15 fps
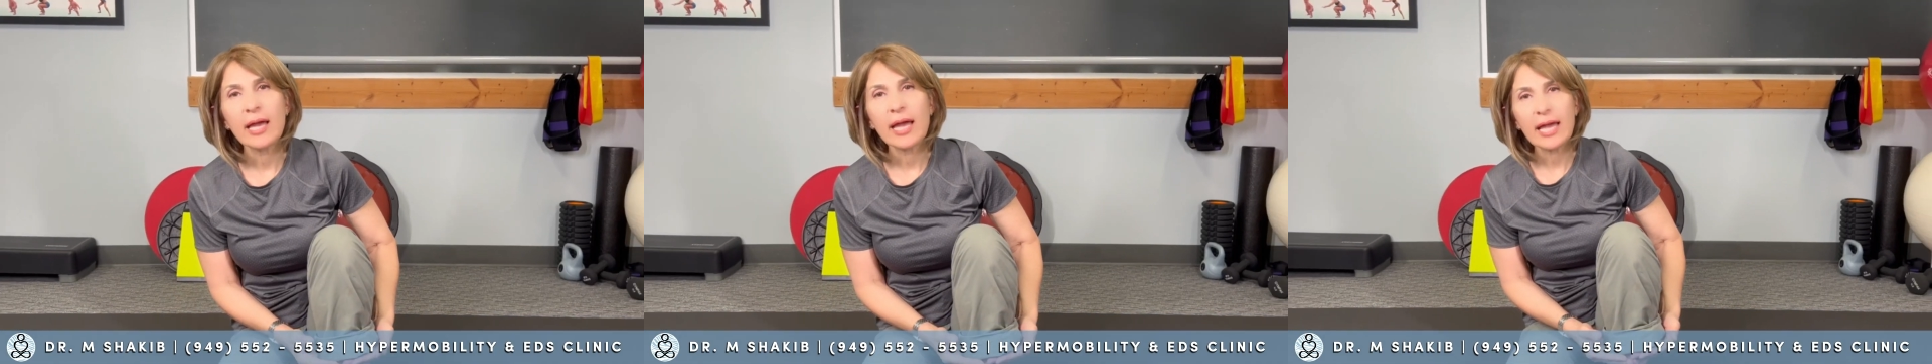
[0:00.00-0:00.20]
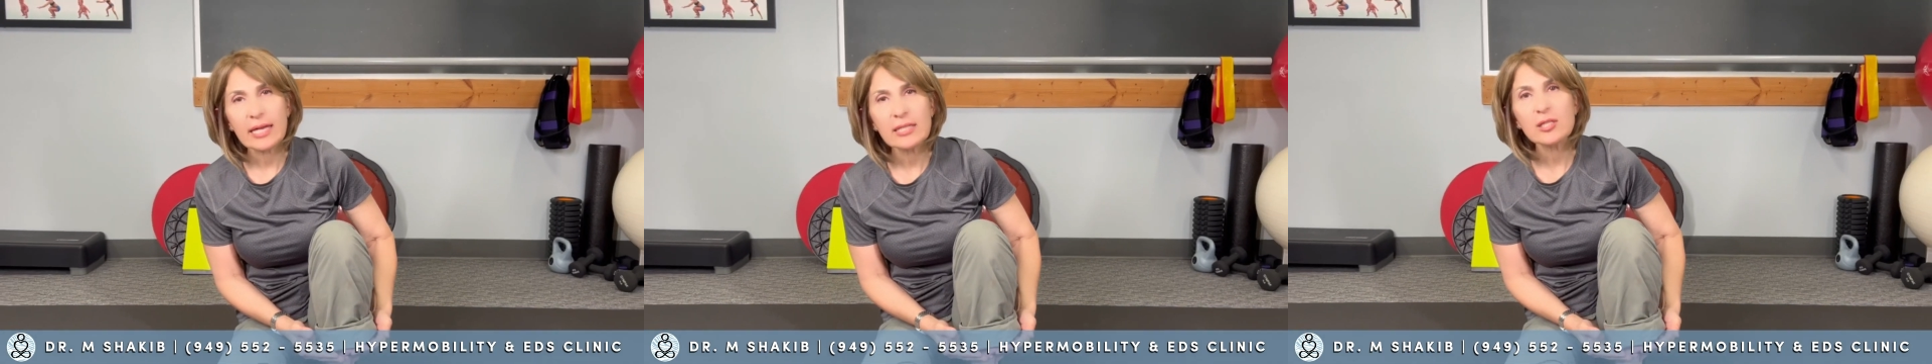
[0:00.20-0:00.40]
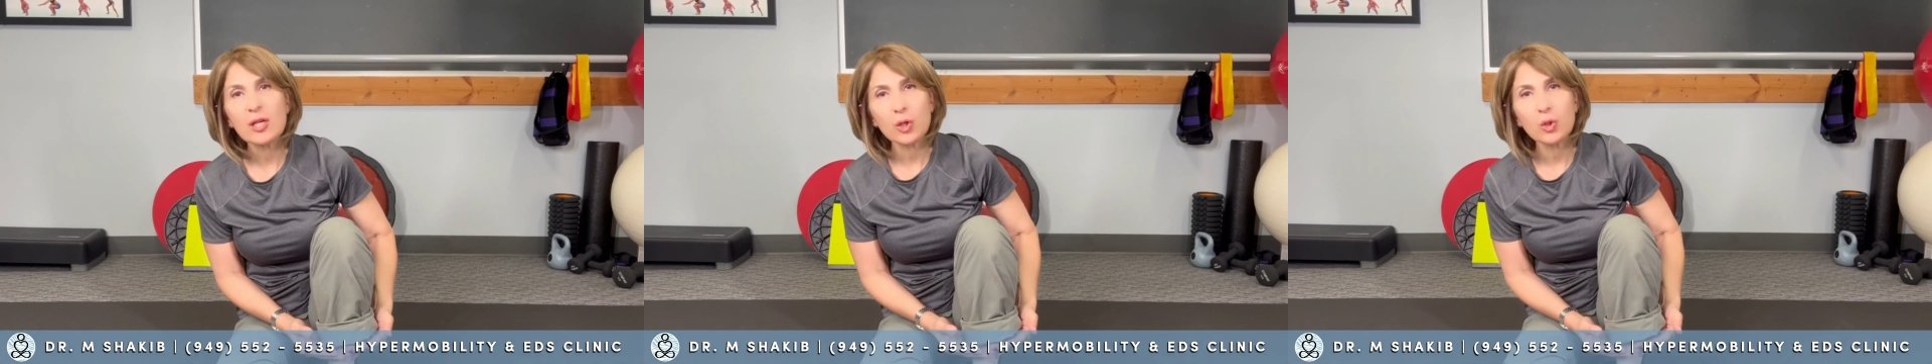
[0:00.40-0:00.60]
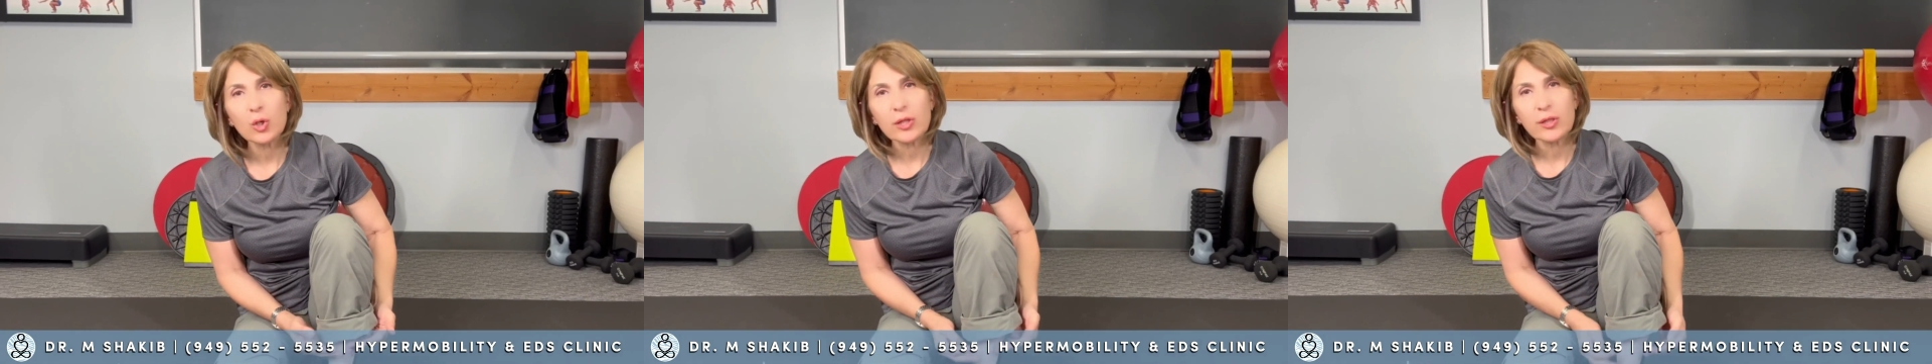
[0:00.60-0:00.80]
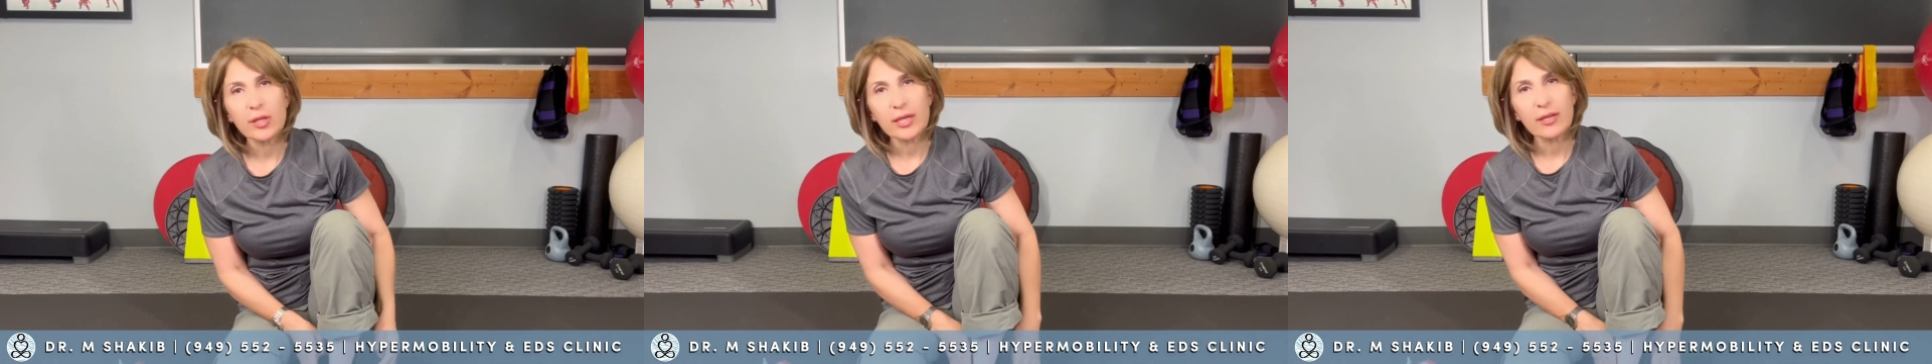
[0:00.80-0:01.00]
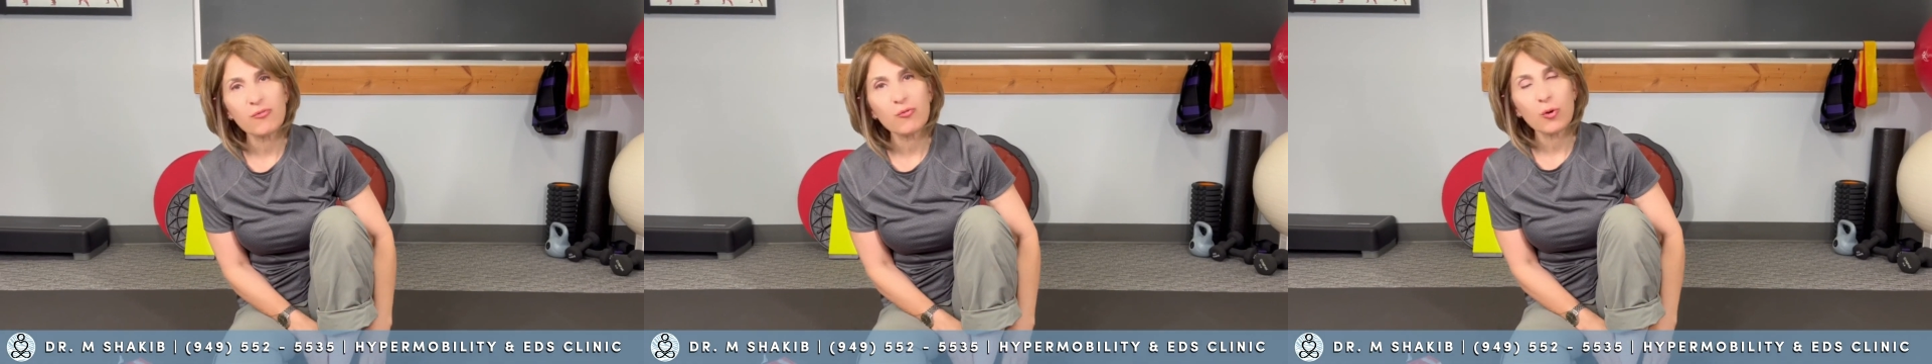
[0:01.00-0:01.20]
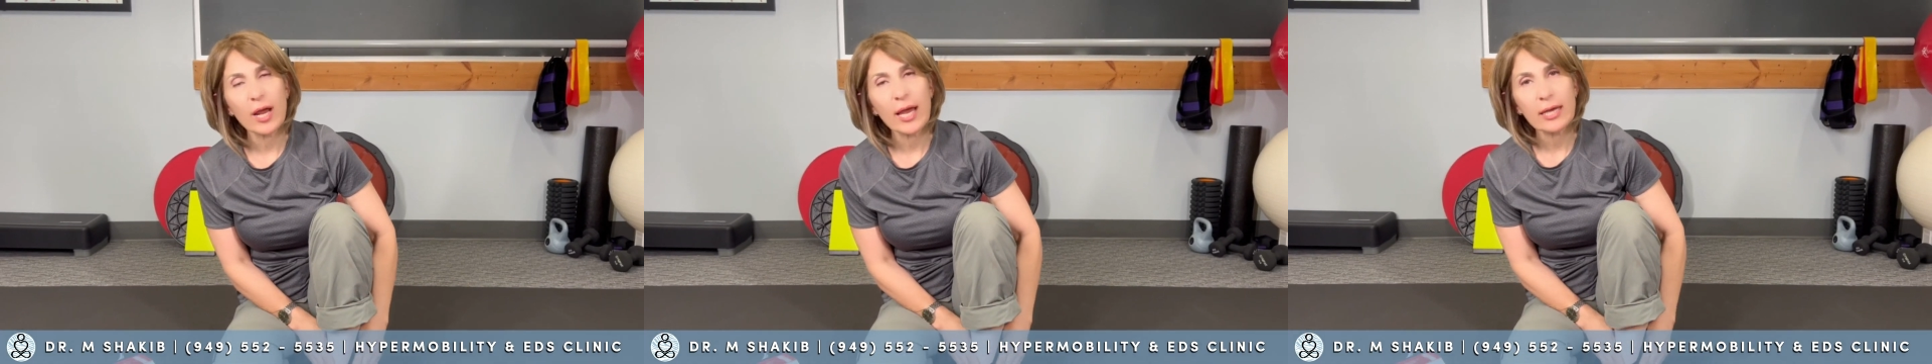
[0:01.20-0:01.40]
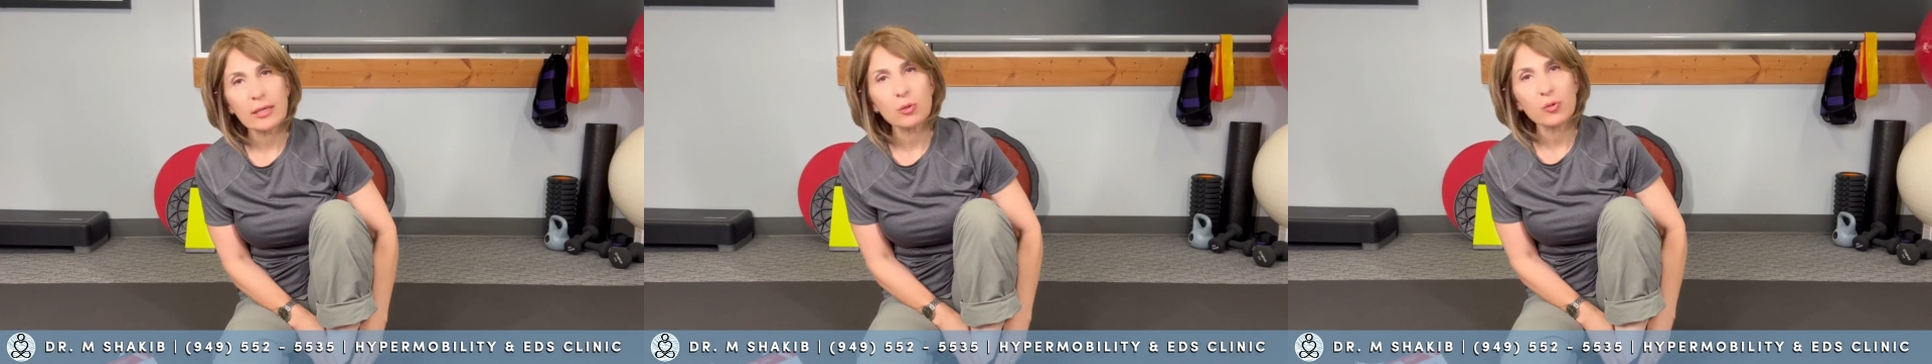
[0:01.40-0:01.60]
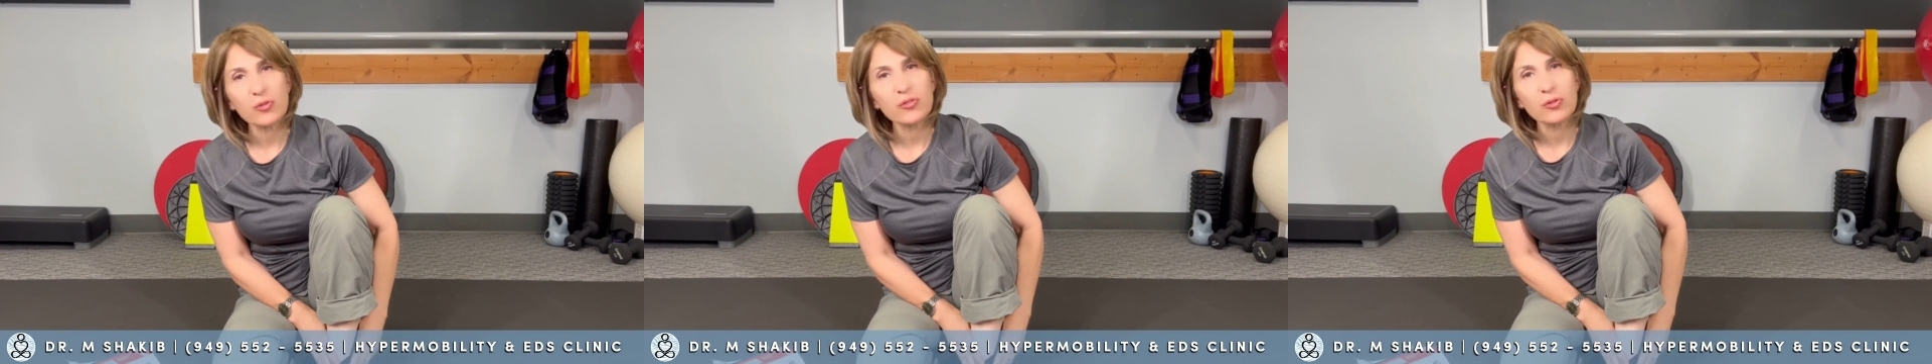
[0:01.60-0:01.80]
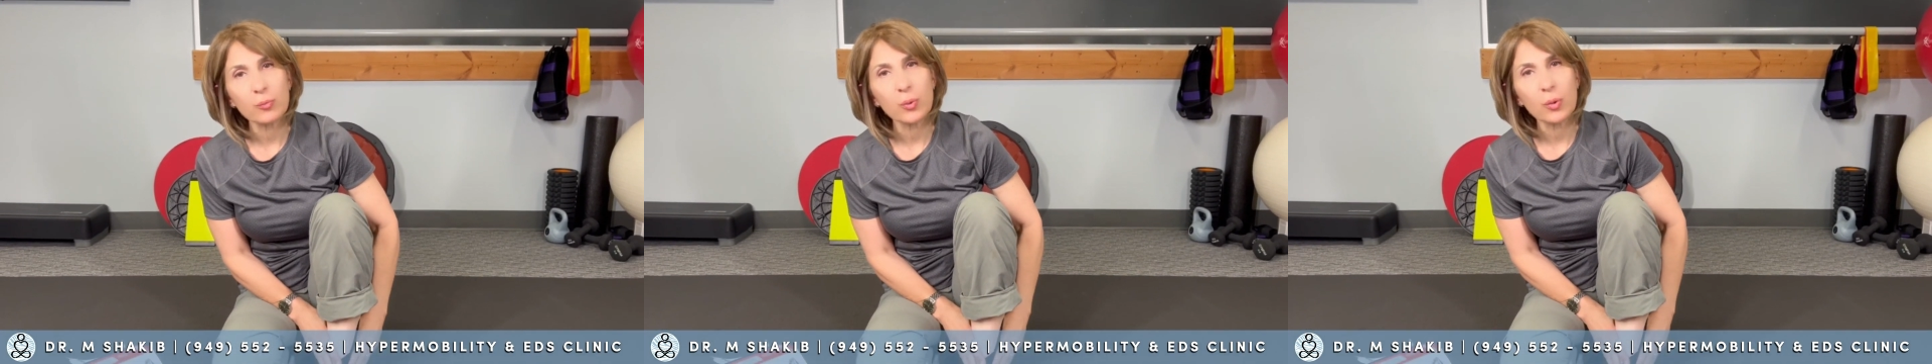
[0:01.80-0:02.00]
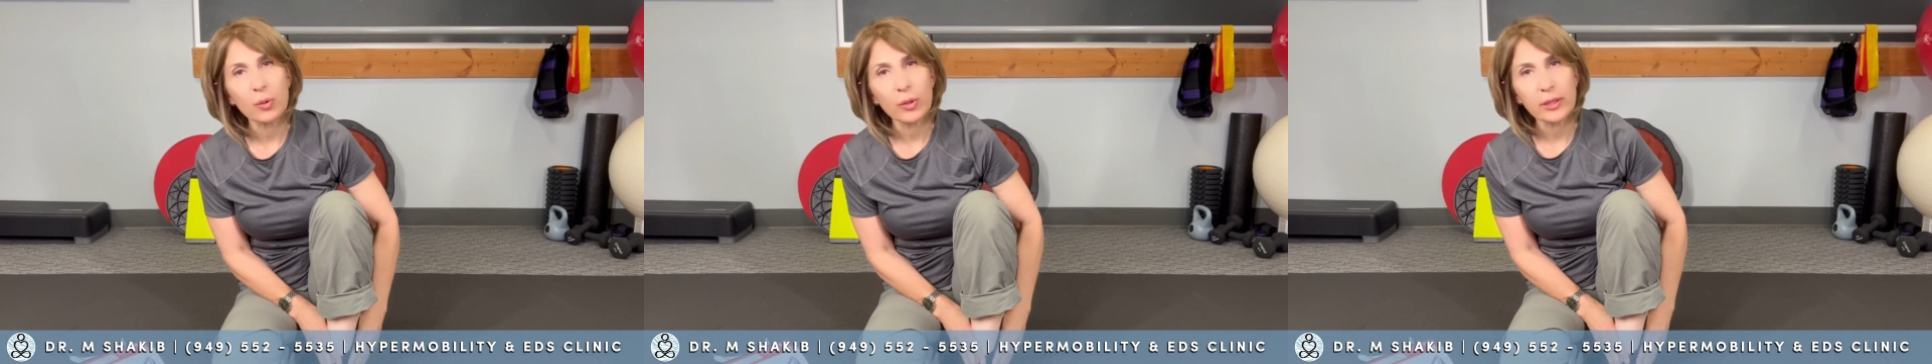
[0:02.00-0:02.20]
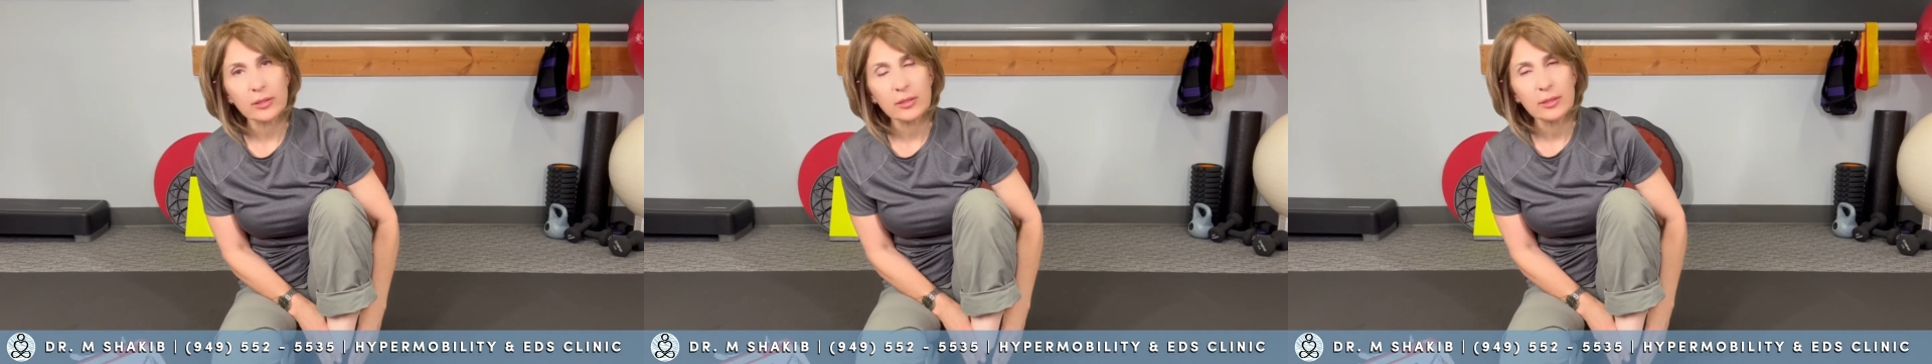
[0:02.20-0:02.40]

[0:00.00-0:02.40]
is a good thing for ankle support.